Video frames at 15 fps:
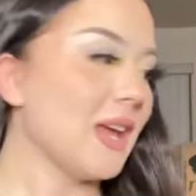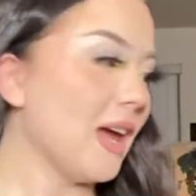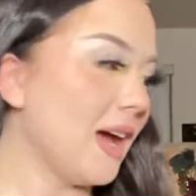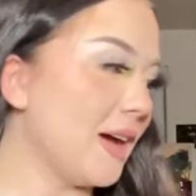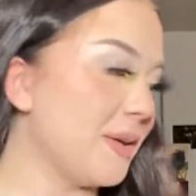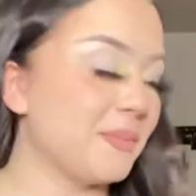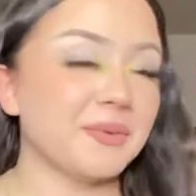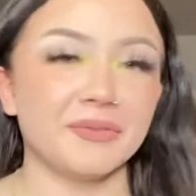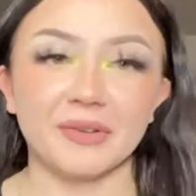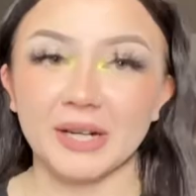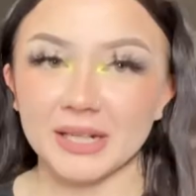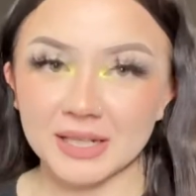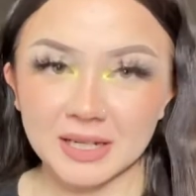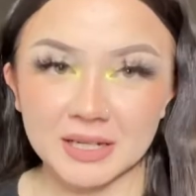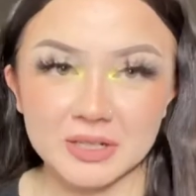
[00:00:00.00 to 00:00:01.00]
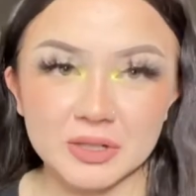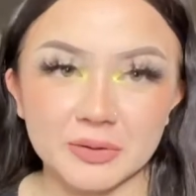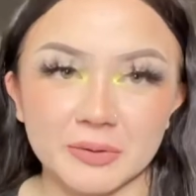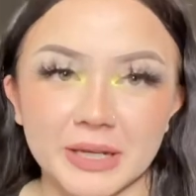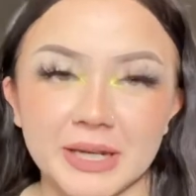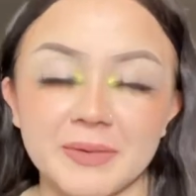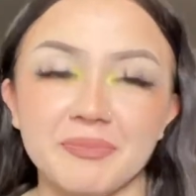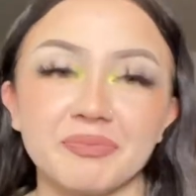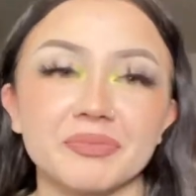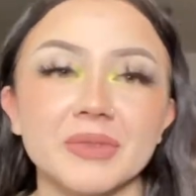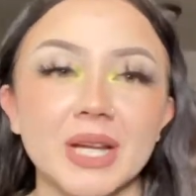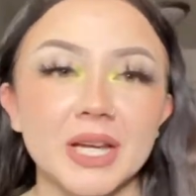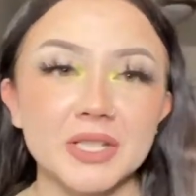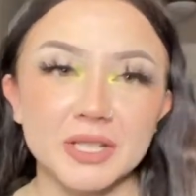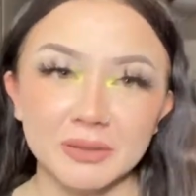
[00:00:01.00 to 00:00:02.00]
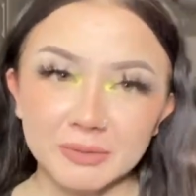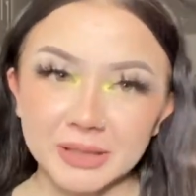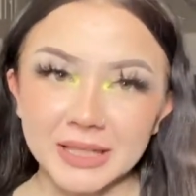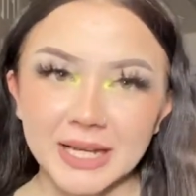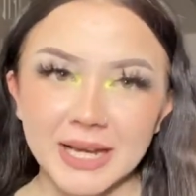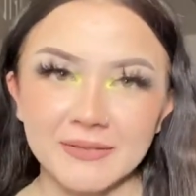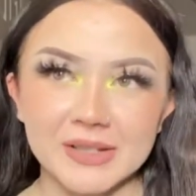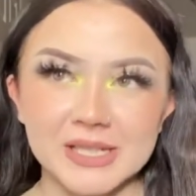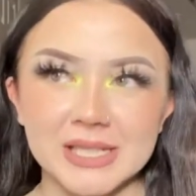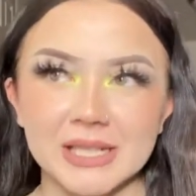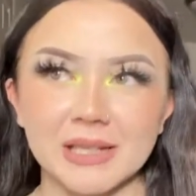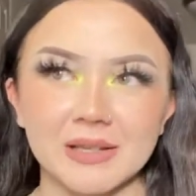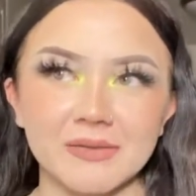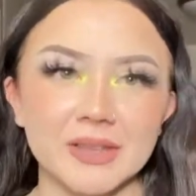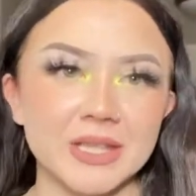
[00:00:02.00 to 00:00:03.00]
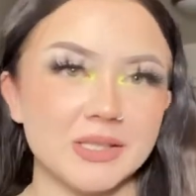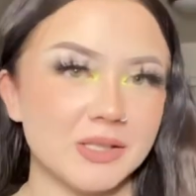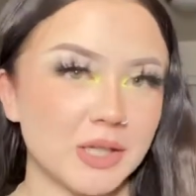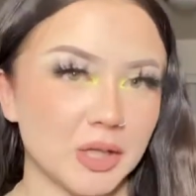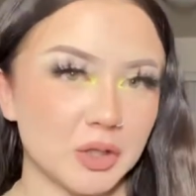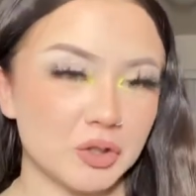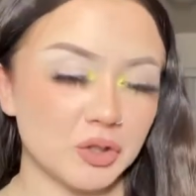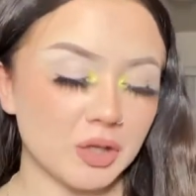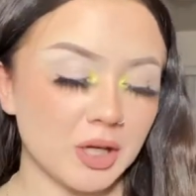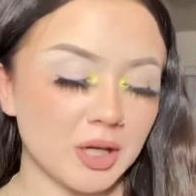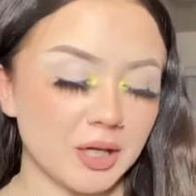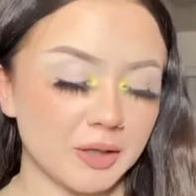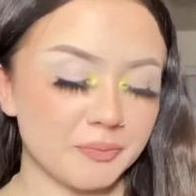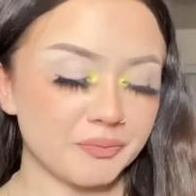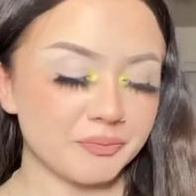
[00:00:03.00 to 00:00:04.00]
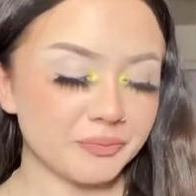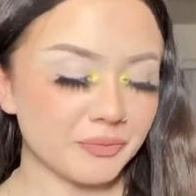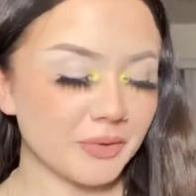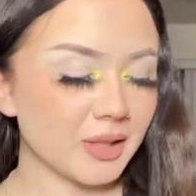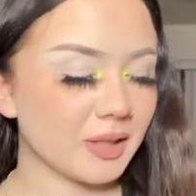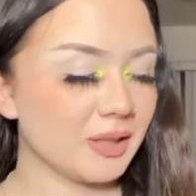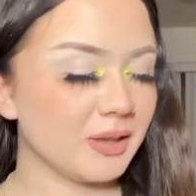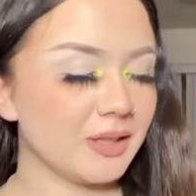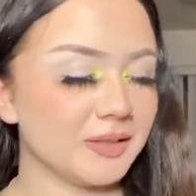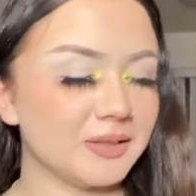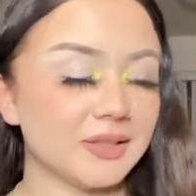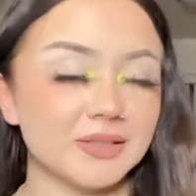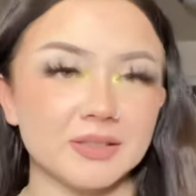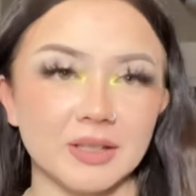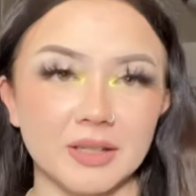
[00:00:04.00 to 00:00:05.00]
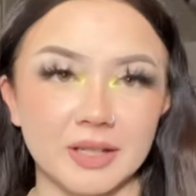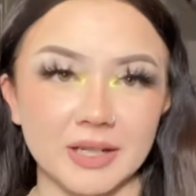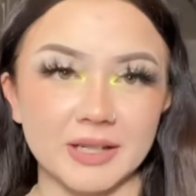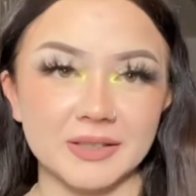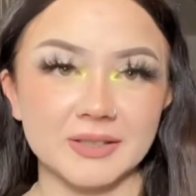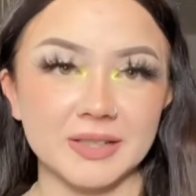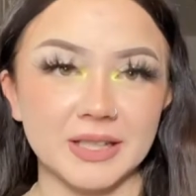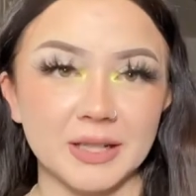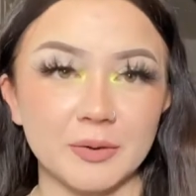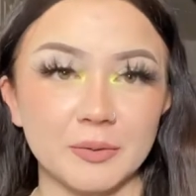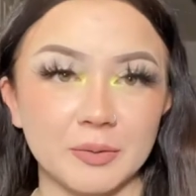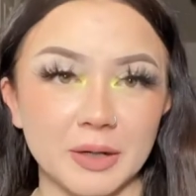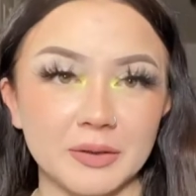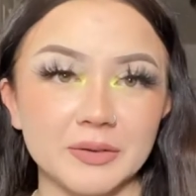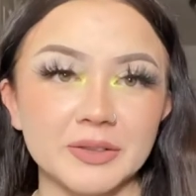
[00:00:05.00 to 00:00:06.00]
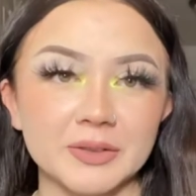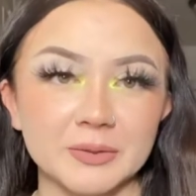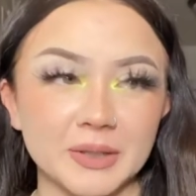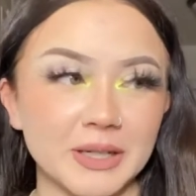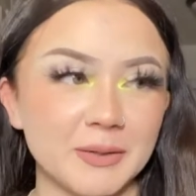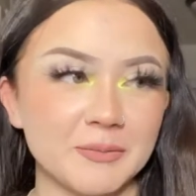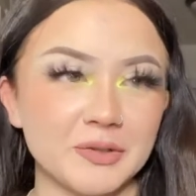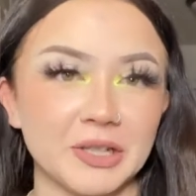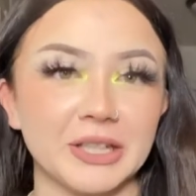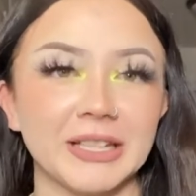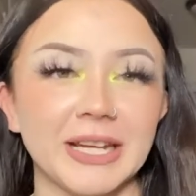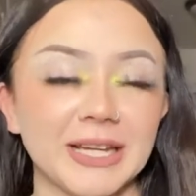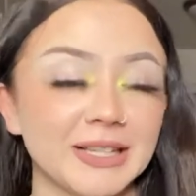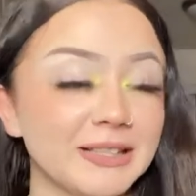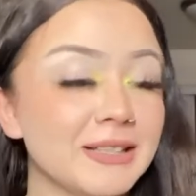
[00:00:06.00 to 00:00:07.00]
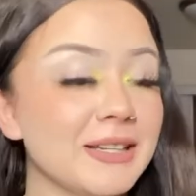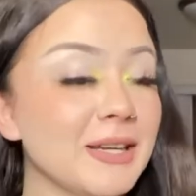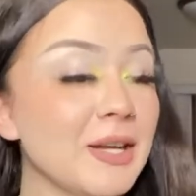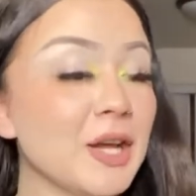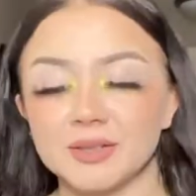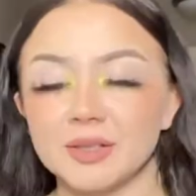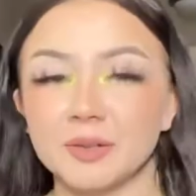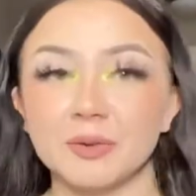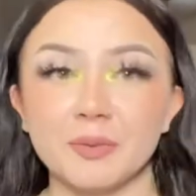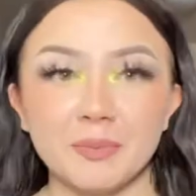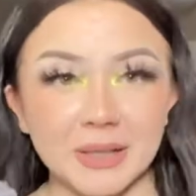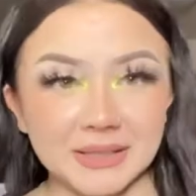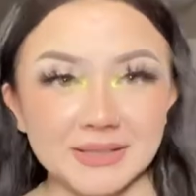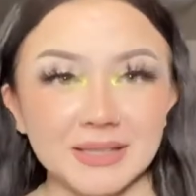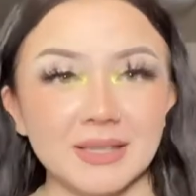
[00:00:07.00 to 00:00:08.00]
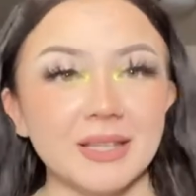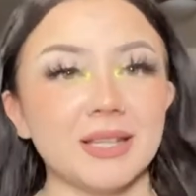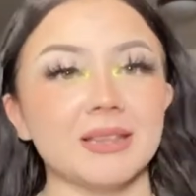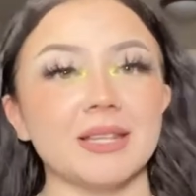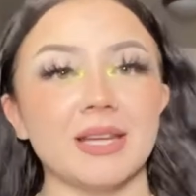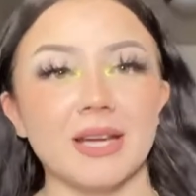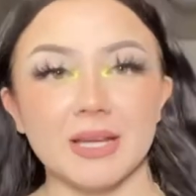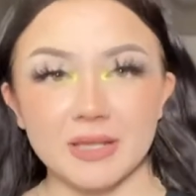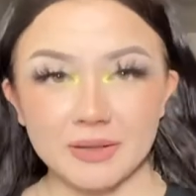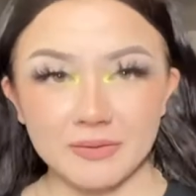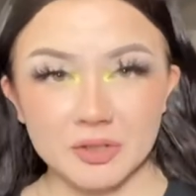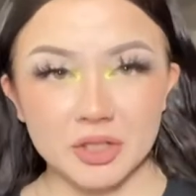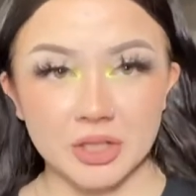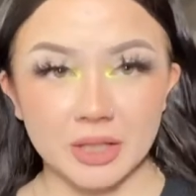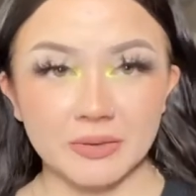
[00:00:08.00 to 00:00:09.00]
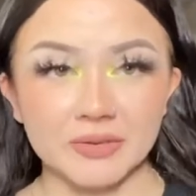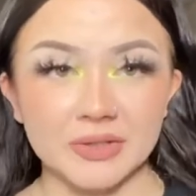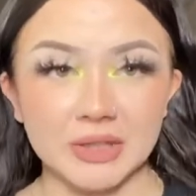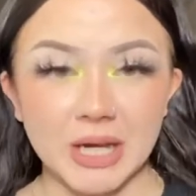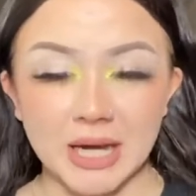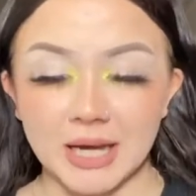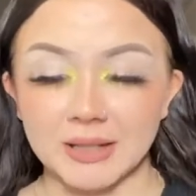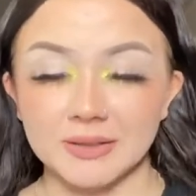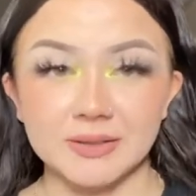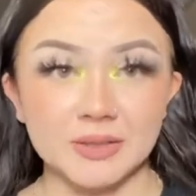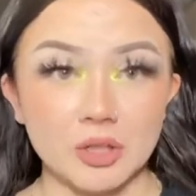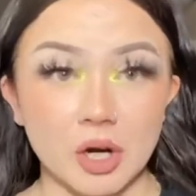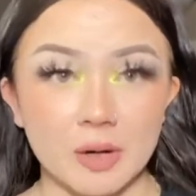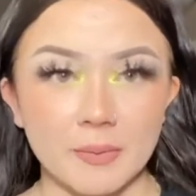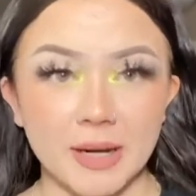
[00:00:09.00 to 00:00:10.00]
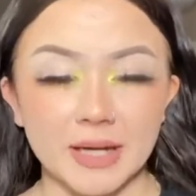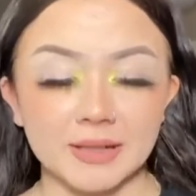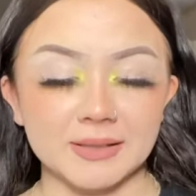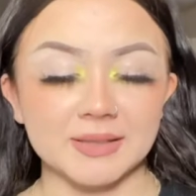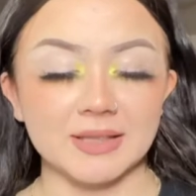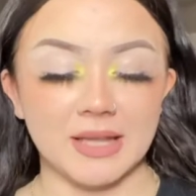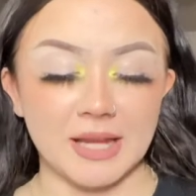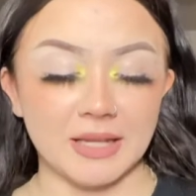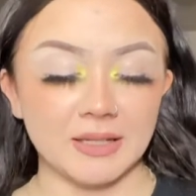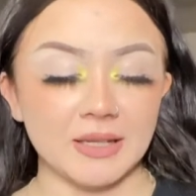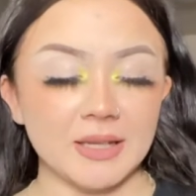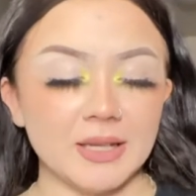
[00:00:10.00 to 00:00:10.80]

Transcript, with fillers: Uh, before I get into it, I don't really have a tea of the day today. This is honestly gross what I'm drinking. So basically at the end of shifts at Starbucks, like,